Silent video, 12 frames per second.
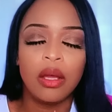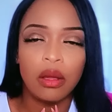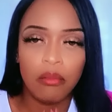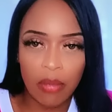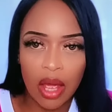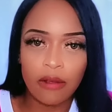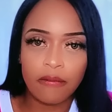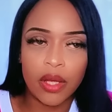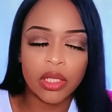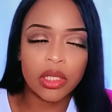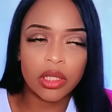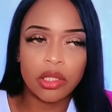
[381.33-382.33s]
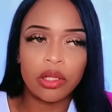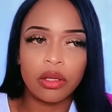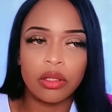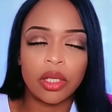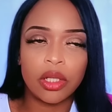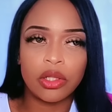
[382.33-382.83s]
manifest
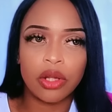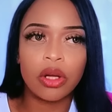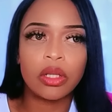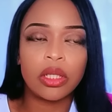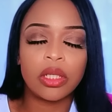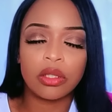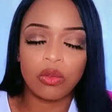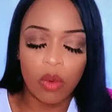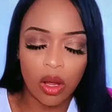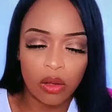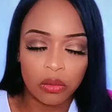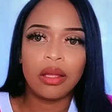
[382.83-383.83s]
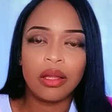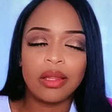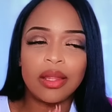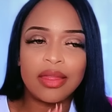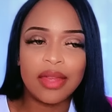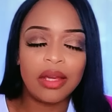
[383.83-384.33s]
externally as well. The
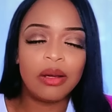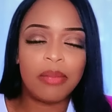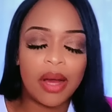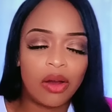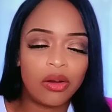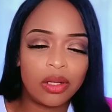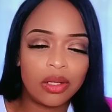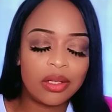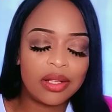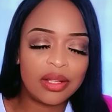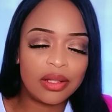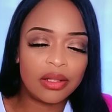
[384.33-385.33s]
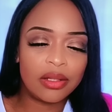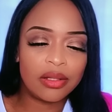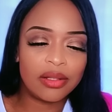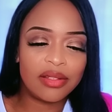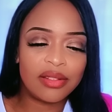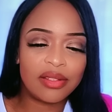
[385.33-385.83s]
thing about it
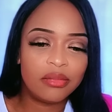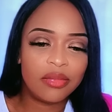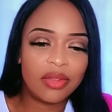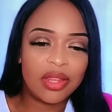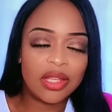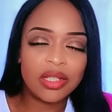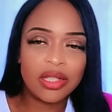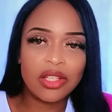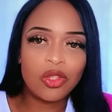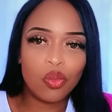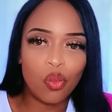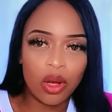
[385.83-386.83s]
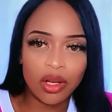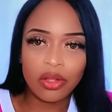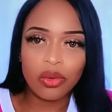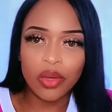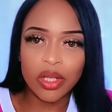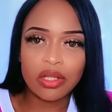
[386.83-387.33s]
is, this is one of
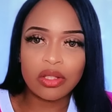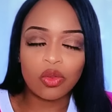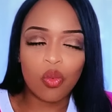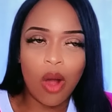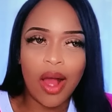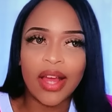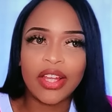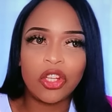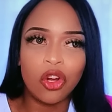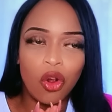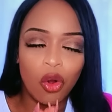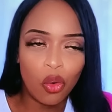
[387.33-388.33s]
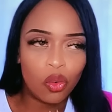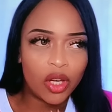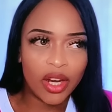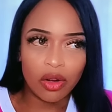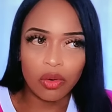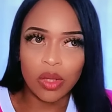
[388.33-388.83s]
the reasons why your old
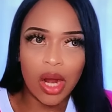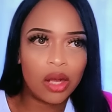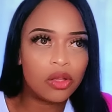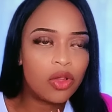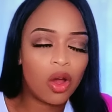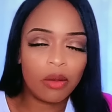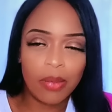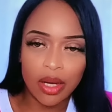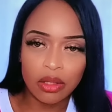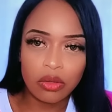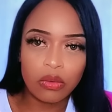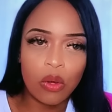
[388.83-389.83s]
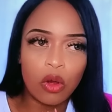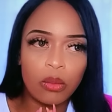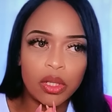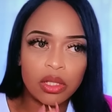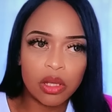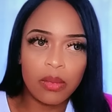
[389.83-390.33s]
era, we're not going to talk about it too long,
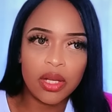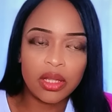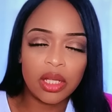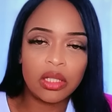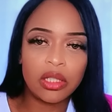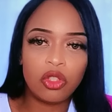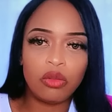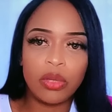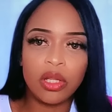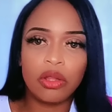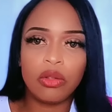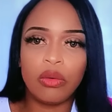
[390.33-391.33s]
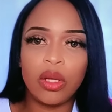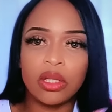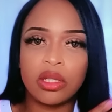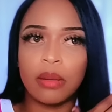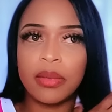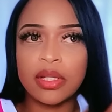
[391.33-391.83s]
but some of the things that you've been through and
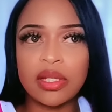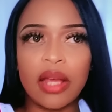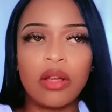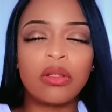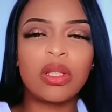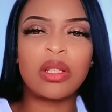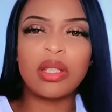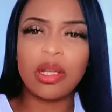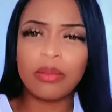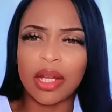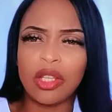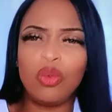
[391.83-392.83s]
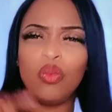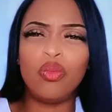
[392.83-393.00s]
some of the cycles that seem like you